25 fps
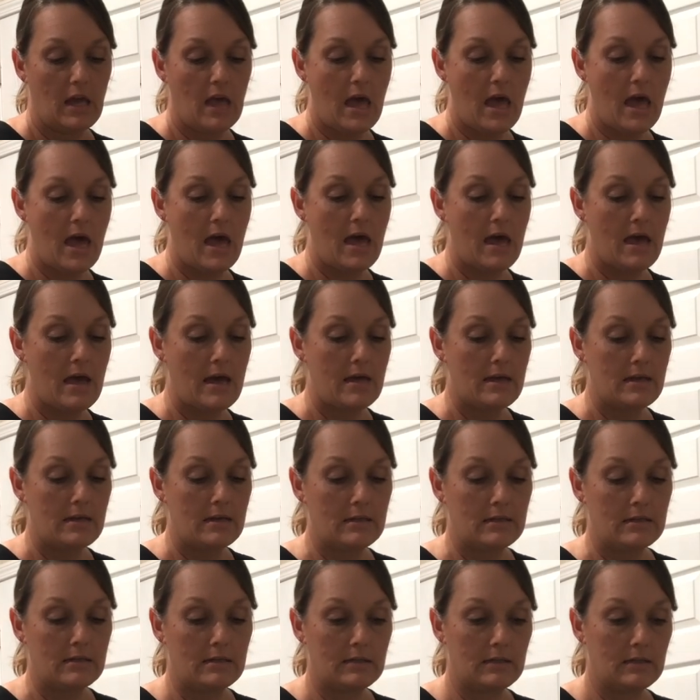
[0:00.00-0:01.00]

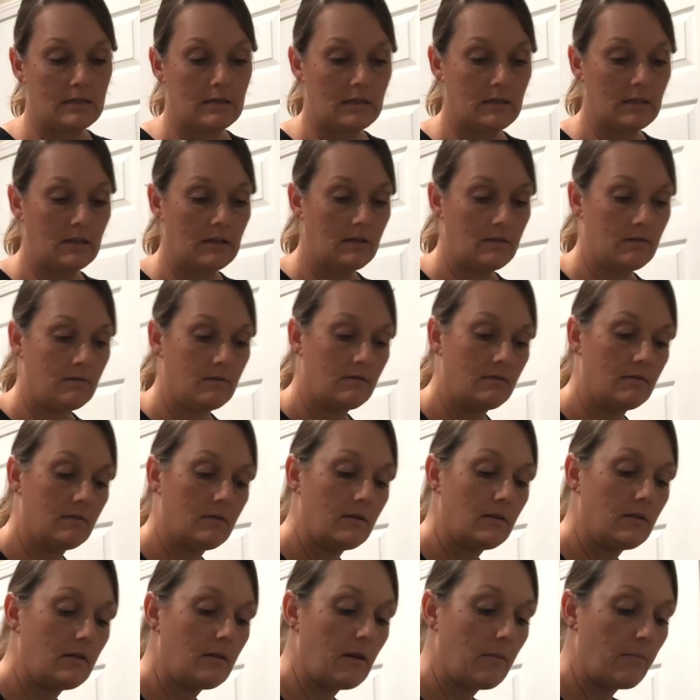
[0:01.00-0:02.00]
And
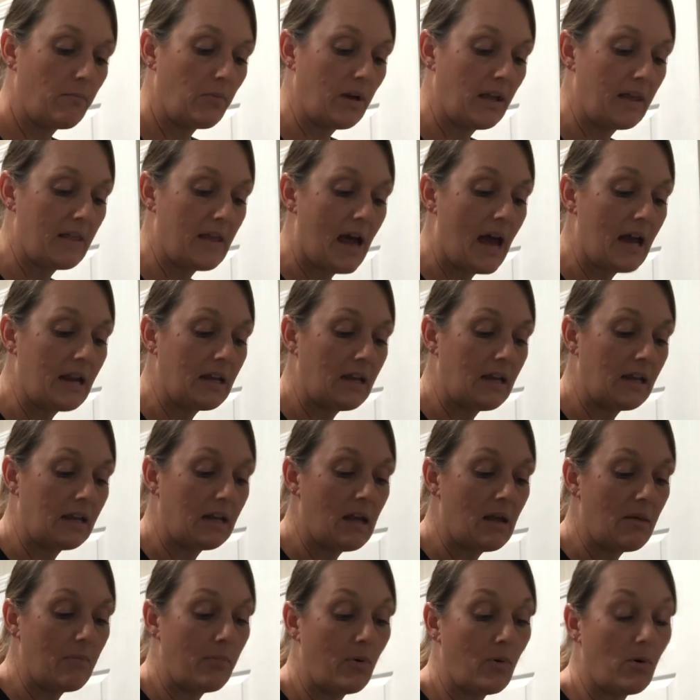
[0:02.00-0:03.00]
bring that
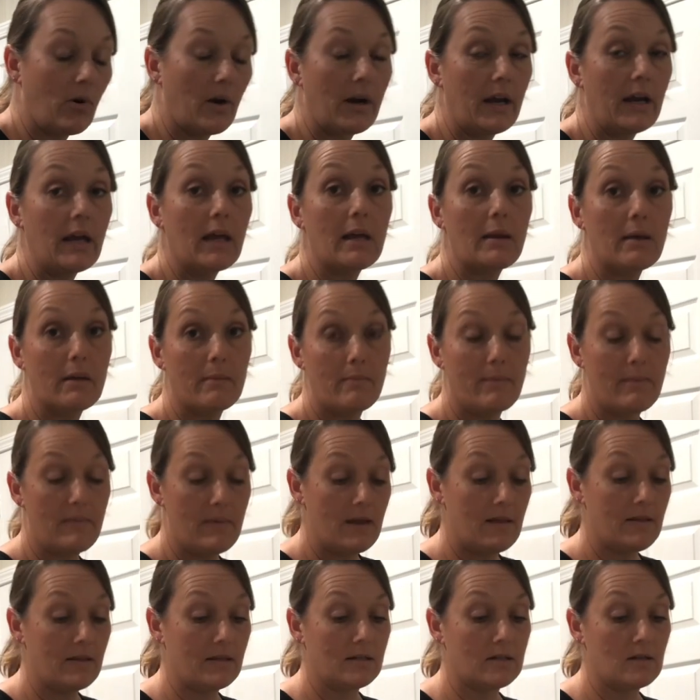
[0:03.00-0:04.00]
in and pour it
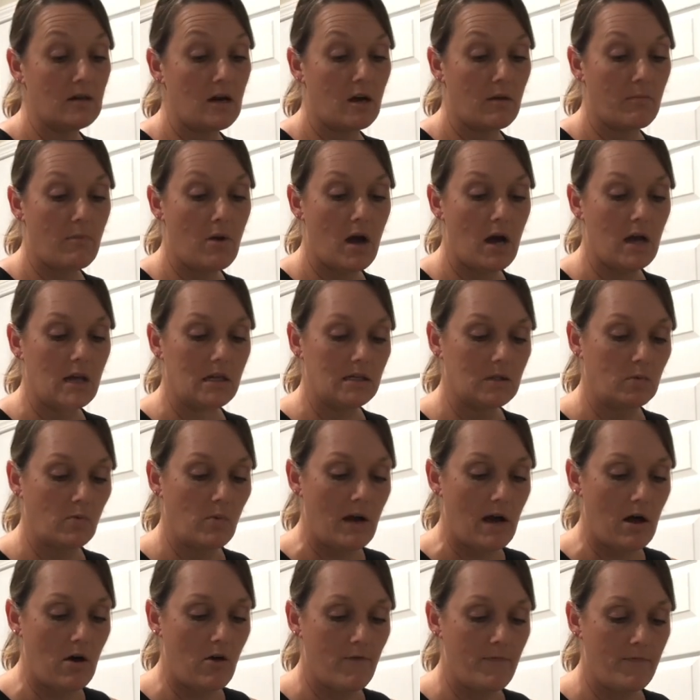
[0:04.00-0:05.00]
in the stock pot as
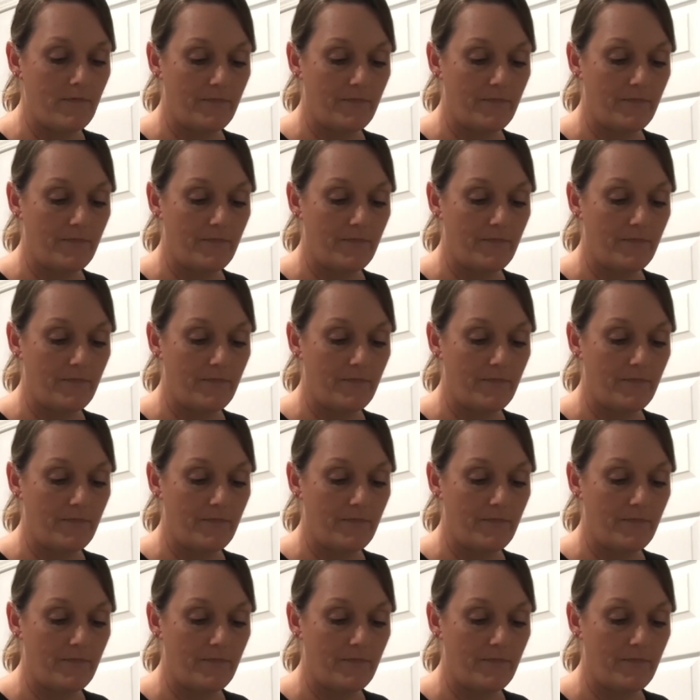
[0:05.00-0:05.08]
well.